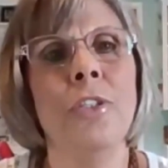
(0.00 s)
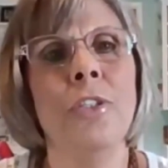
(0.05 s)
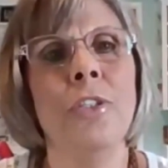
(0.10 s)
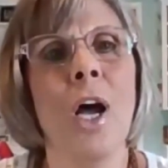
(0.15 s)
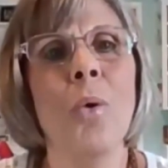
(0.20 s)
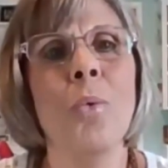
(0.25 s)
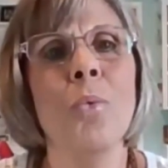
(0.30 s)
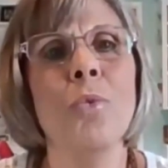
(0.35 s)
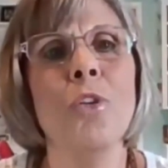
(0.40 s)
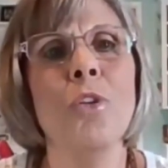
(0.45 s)

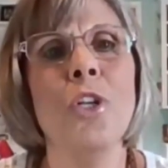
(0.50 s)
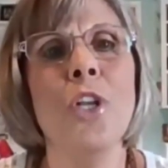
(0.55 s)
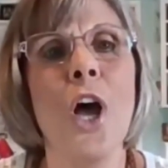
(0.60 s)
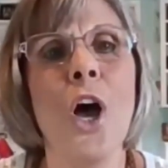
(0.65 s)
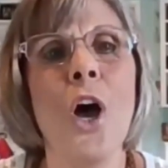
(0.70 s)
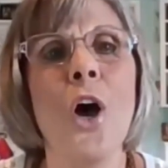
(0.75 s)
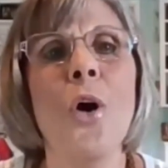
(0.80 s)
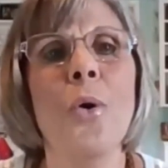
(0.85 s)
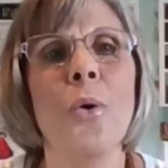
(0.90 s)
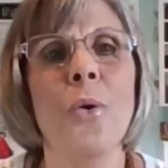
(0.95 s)
don't
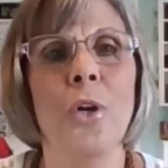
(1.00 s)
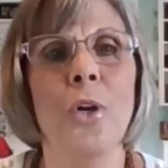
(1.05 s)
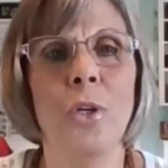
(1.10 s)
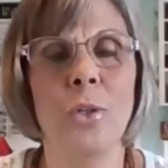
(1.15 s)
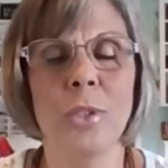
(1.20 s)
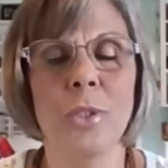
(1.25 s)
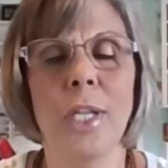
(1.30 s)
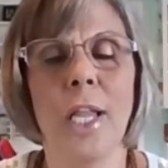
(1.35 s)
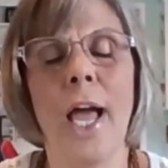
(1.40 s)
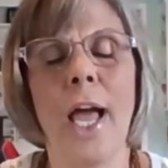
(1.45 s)
know
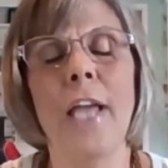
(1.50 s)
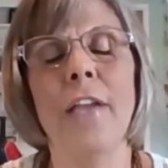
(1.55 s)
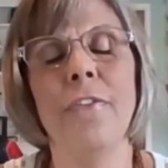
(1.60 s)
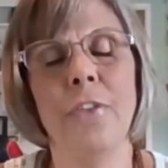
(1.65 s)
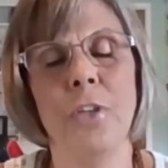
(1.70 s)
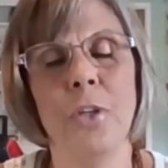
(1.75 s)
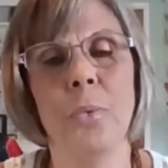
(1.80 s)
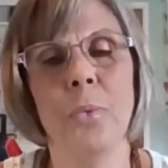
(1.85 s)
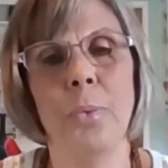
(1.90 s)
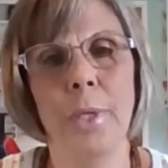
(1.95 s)
whose life
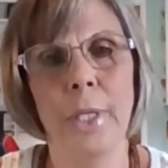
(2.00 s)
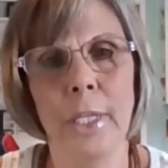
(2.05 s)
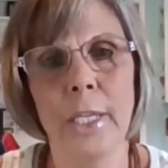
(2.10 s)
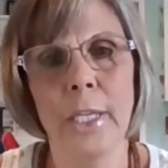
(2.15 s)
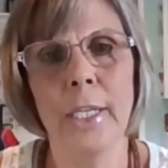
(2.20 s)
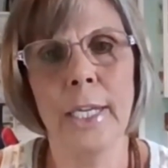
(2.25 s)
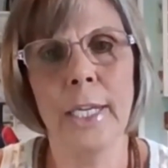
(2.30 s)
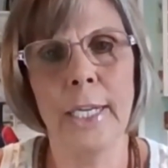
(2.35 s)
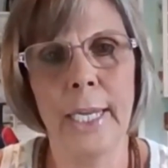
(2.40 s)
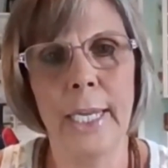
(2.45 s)
you're really
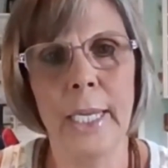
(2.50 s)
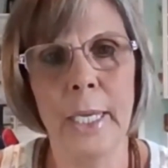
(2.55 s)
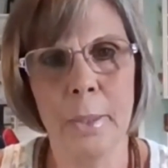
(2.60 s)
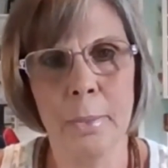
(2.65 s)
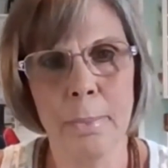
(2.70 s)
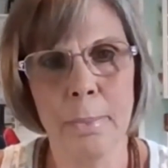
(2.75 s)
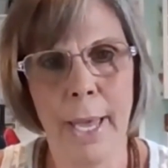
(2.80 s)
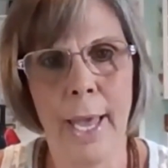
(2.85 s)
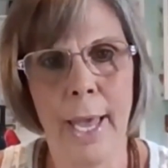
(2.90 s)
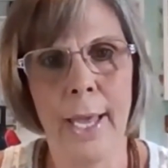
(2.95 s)
going to
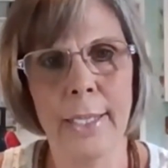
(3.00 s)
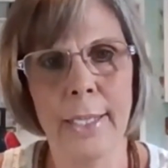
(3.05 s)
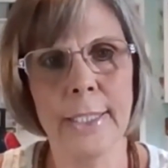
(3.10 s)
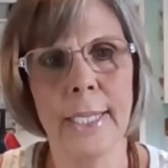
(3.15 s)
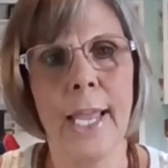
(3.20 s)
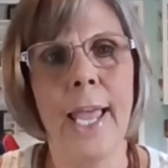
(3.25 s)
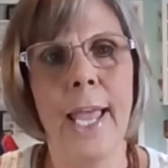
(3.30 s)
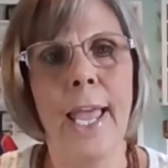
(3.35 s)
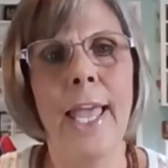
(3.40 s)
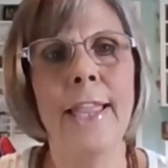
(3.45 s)
impact.
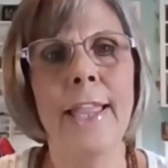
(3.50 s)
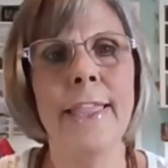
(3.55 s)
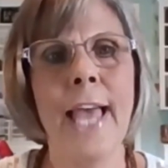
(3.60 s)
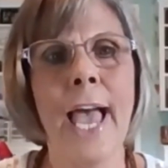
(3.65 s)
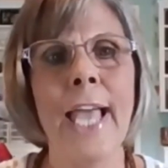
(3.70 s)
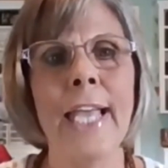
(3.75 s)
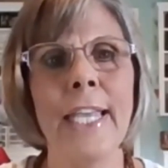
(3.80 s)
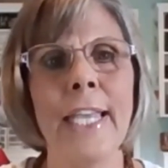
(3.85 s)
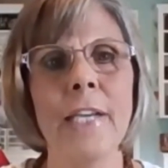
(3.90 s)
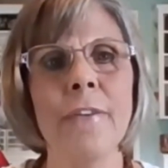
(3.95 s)
And
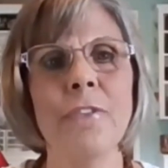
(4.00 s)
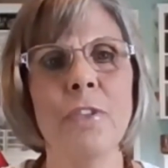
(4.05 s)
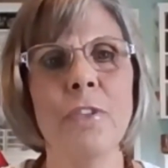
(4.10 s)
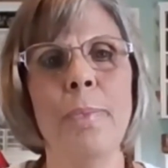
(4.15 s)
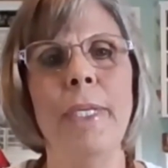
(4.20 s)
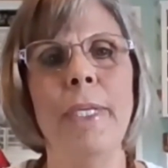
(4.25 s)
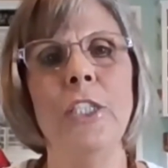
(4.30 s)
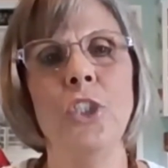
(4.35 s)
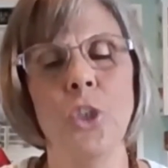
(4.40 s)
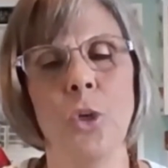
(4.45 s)
that gives
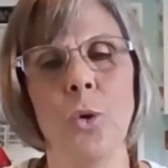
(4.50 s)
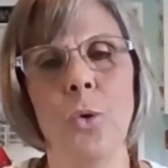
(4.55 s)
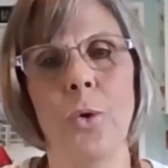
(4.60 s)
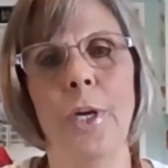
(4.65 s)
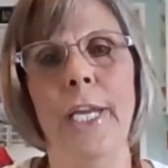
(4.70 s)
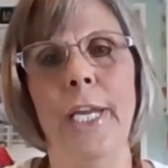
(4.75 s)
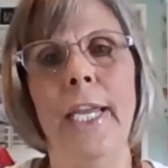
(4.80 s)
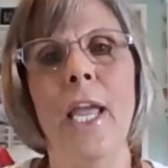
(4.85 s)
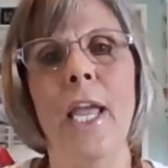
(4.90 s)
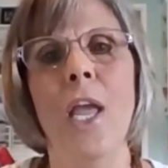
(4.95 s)
me
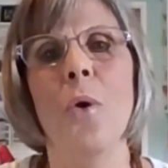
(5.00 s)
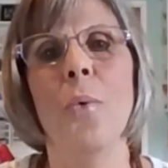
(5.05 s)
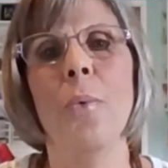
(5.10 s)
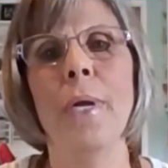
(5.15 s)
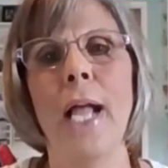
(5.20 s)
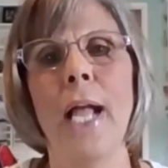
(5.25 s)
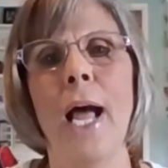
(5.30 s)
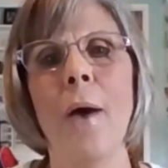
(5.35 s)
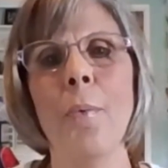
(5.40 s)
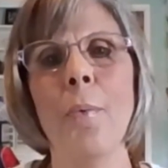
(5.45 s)
joy.
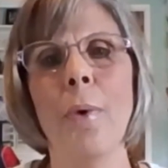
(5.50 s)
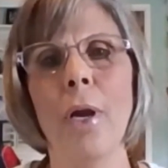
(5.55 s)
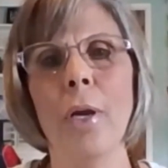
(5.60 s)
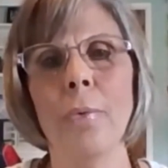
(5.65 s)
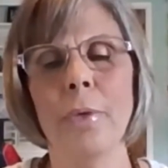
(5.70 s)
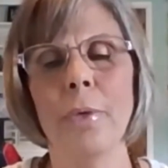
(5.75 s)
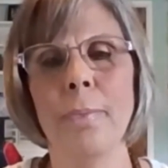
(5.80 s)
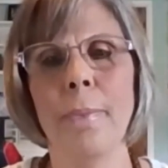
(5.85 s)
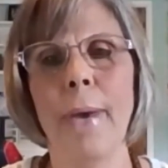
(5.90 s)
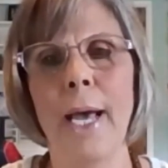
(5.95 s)
When I work
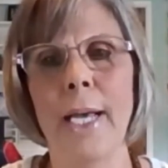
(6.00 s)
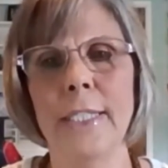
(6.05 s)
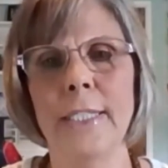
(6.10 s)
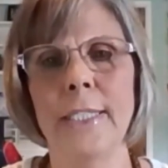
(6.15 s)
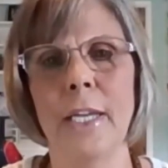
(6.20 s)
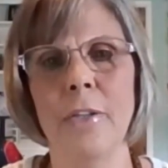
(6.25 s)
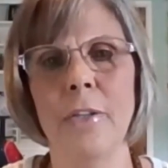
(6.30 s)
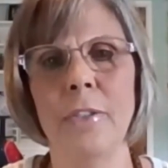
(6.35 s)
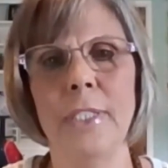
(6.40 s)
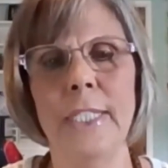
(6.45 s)
with my
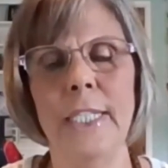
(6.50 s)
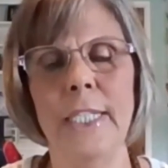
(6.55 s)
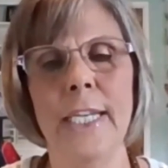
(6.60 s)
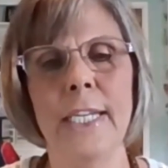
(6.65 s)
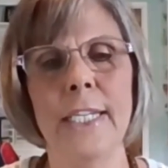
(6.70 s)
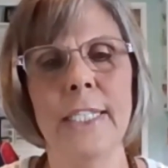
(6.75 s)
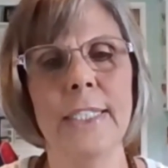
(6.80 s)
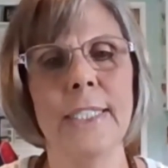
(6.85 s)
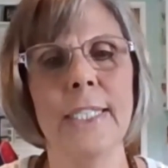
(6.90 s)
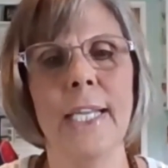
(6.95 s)

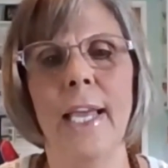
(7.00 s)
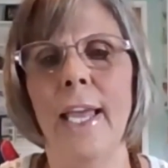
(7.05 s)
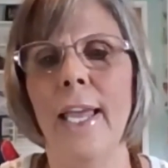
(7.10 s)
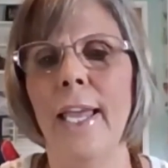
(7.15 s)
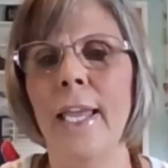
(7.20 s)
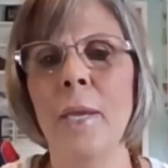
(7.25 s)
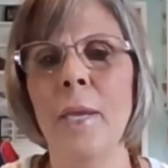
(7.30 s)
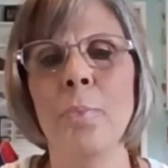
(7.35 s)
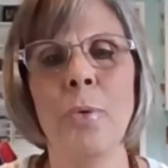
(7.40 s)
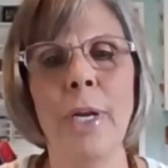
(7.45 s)
associates,
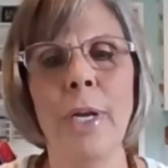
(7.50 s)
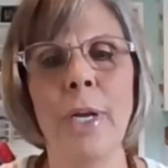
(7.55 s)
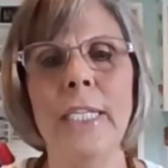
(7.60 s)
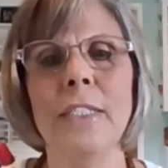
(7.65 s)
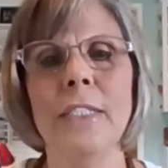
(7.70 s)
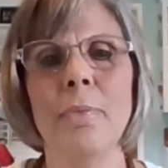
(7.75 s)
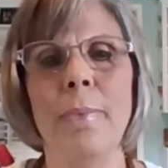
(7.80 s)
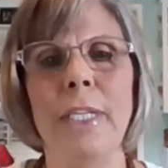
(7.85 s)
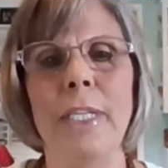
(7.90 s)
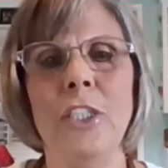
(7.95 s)
it
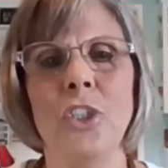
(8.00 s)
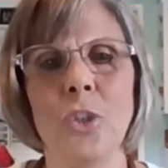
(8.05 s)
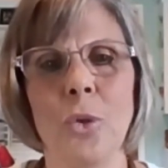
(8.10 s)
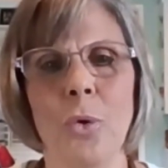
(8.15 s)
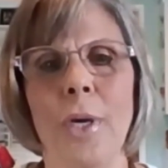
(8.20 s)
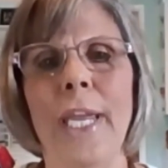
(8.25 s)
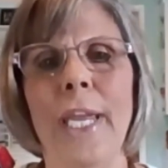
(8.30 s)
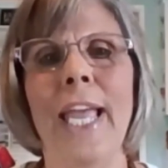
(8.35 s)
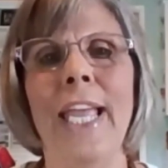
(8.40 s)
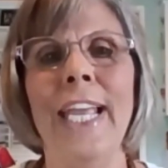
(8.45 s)
brings me
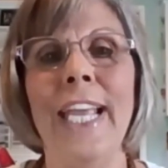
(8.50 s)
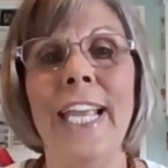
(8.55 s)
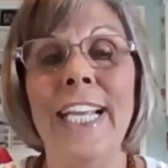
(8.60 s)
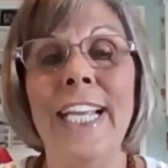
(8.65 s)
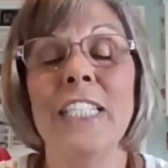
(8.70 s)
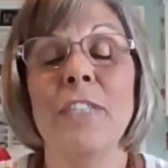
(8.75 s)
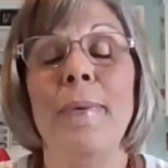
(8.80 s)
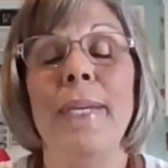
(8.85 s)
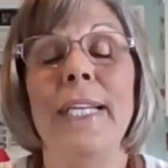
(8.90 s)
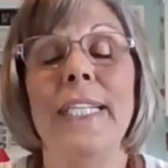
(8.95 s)
joy. It
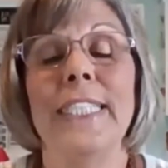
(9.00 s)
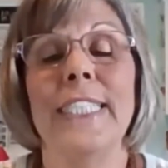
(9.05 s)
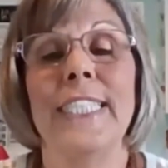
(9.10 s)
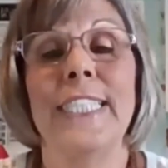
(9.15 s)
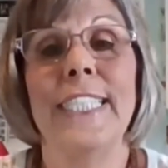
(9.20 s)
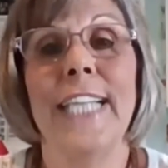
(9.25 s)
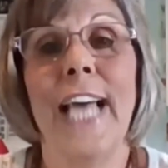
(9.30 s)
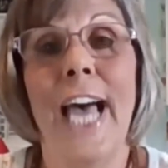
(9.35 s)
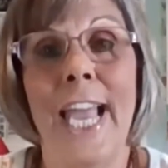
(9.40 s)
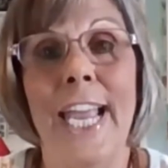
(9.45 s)
gets me
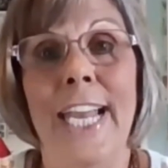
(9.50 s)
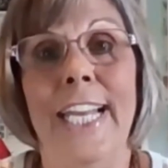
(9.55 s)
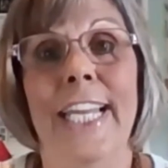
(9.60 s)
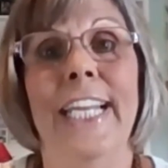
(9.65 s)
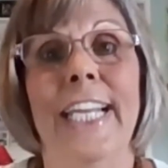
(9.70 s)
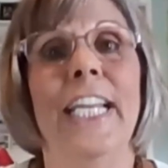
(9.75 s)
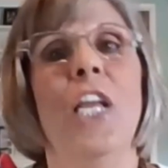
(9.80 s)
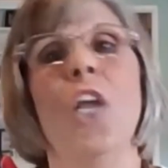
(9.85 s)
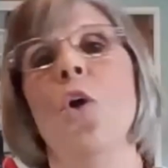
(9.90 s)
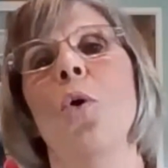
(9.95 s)

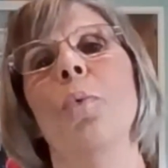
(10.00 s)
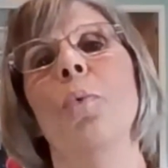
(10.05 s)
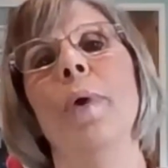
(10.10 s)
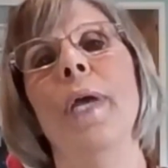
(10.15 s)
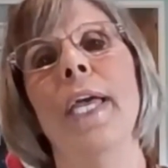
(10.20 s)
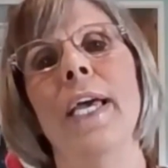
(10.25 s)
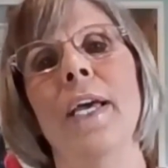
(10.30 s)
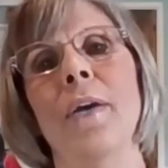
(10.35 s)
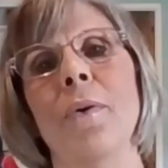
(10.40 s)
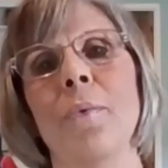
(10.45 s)
excited
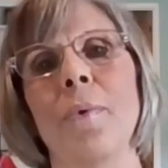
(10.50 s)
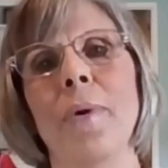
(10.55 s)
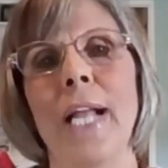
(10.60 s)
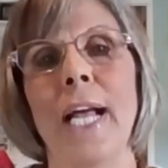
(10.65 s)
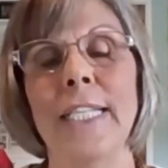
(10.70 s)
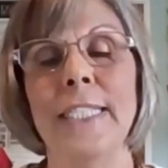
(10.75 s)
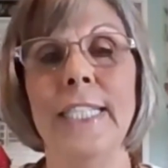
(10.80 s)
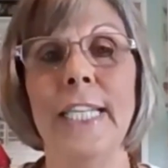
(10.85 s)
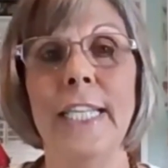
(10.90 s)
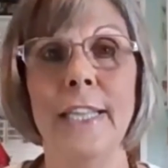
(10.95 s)
when
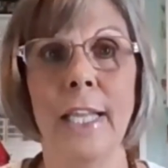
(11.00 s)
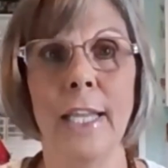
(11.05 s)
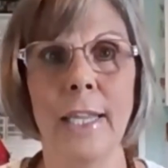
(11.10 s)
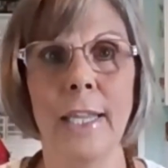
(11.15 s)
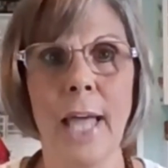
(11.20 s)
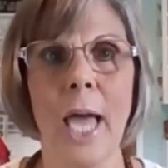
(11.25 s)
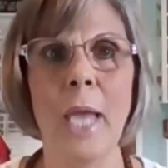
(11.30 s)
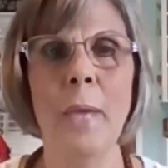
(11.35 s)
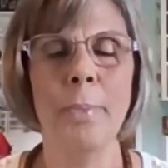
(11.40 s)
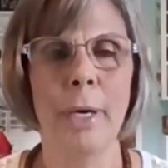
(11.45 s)
I see the
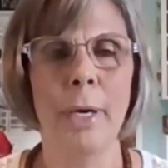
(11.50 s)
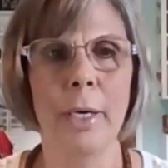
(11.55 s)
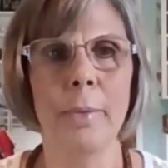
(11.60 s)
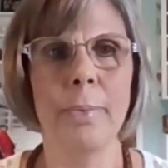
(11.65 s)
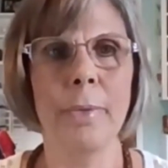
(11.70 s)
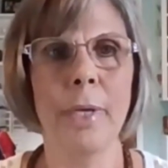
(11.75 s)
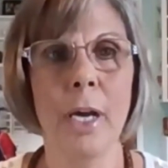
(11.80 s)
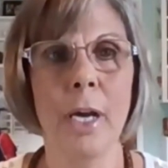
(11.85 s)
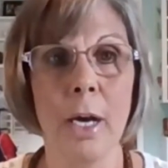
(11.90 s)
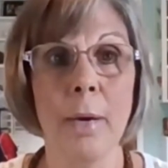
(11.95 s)
light bulb
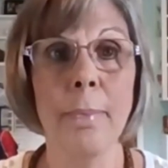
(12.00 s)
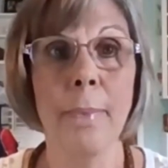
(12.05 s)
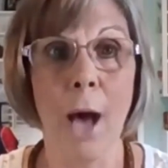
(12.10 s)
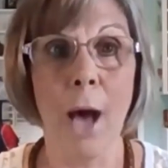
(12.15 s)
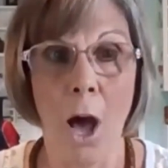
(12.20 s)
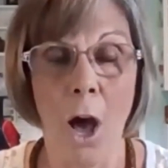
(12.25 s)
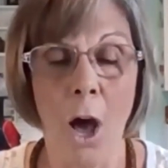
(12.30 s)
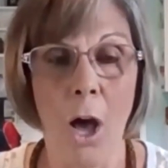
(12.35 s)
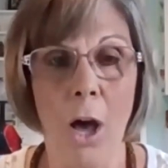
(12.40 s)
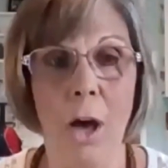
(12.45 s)
come
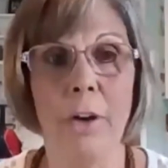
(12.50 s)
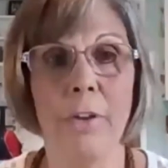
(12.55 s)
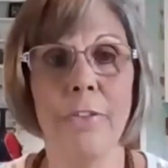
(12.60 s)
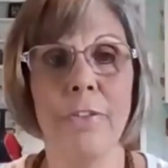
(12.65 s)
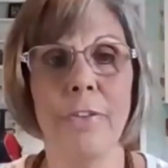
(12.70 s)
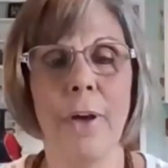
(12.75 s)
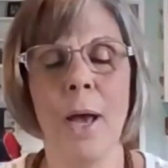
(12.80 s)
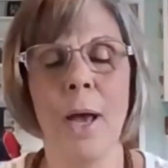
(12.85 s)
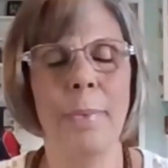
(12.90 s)
off.